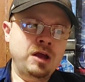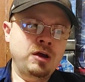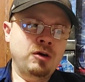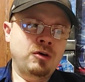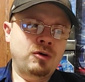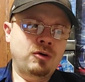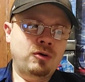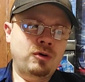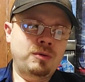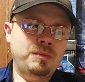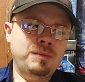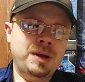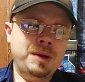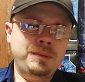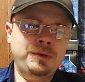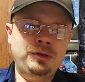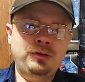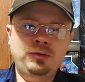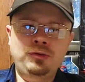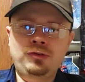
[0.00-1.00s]
or
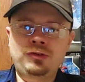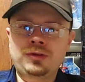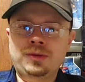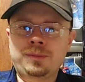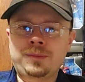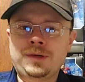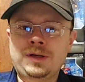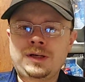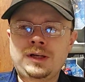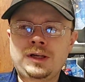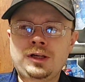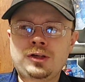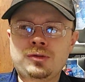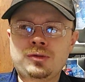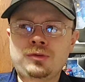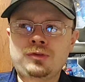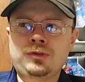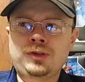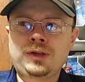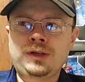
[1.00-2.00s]
maybe do something
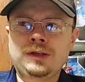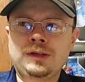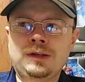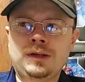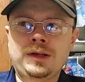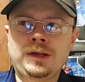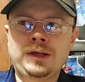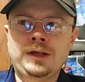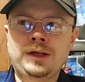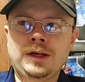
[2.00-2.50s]
interesting like